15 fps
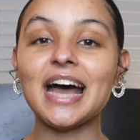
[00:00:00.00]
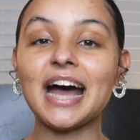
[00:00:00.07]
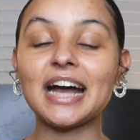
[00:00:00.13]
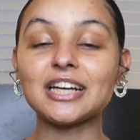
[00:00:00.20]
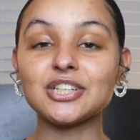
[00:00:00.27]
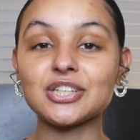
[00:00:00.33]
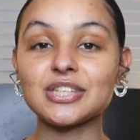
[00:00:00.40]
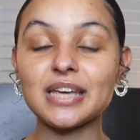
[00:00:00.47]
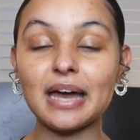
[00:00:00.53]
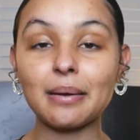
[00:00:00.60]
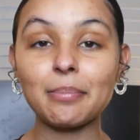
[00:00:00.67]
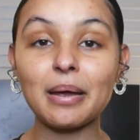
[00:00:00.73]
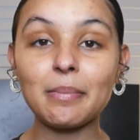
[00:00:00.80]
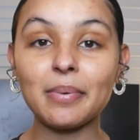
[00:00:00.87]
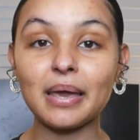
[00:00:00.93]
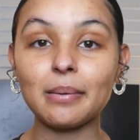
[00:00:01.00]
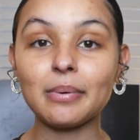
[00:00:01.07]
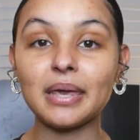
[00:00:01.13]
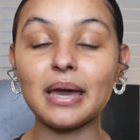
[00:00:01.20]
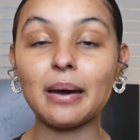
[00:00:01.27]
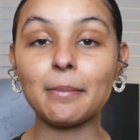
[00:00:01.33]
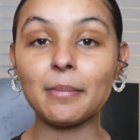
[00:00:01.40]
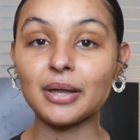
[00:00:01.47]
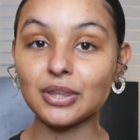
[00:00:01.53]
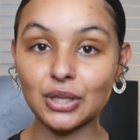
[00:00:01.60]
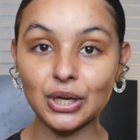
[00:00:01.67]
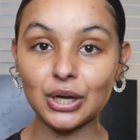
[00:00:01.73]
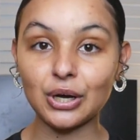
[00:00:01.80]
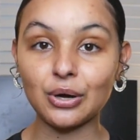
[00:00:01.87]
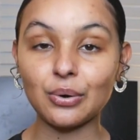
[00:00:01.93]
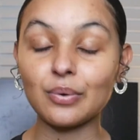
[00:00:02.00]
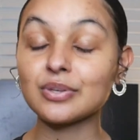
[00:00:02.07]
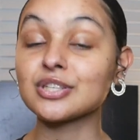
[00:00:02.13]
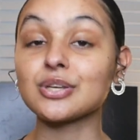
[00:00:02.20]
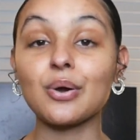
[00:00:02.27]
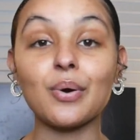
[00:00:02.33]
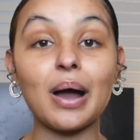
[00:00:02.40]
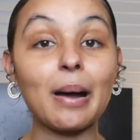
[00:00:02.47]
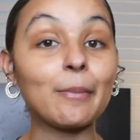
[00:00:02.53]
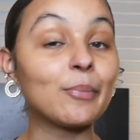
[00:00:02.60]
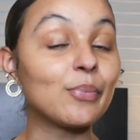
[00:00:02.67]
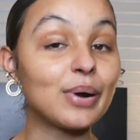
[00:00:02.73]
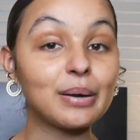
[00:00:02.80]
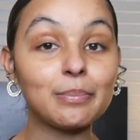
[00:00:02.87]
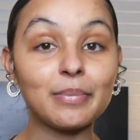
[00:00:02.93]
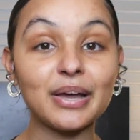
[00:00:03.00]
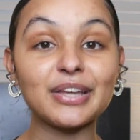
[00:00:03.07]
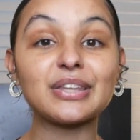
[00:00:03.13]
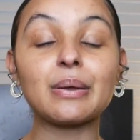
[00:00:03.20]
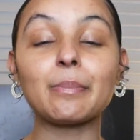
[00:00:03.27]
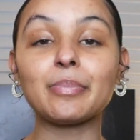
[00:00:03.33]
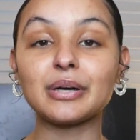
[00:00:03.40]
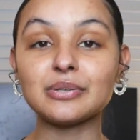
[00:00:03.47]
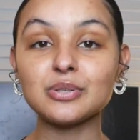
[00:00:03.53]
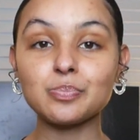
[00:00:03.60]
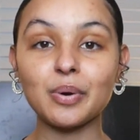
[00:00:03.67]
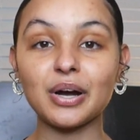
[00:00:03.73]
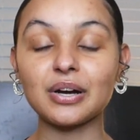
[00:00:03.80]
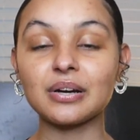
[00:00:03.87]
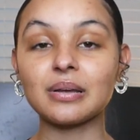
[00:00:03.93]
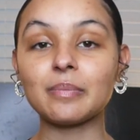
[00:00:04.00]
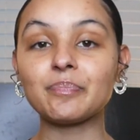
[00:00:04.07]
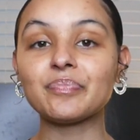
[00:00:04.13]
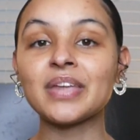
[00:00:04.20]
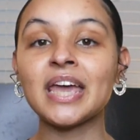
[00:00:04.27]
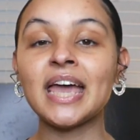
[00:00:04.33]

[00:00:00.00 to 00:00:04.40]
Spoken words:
I just had my baby a month ago, so I'm 1 month postpartum.